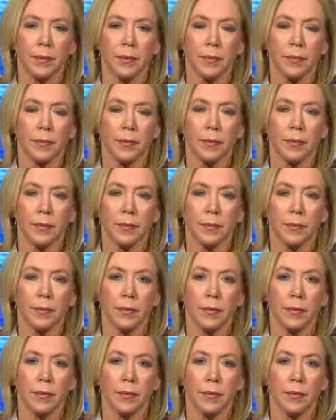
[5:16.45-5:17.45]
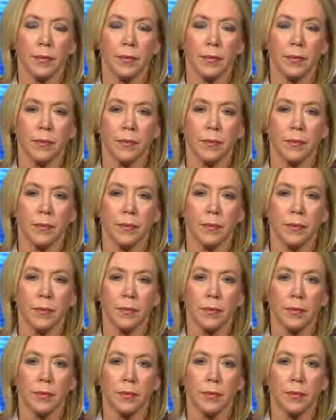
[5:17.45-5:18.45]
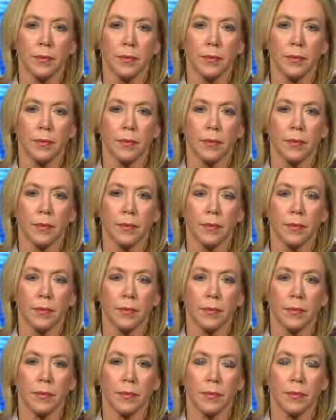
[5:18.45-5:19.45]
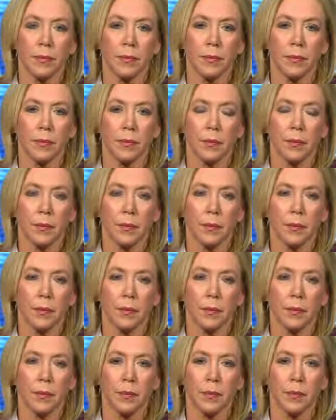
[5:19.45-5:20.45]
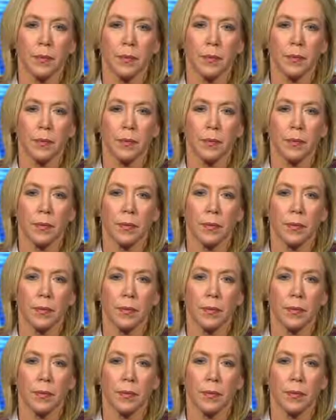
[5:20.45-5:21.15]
[no speech]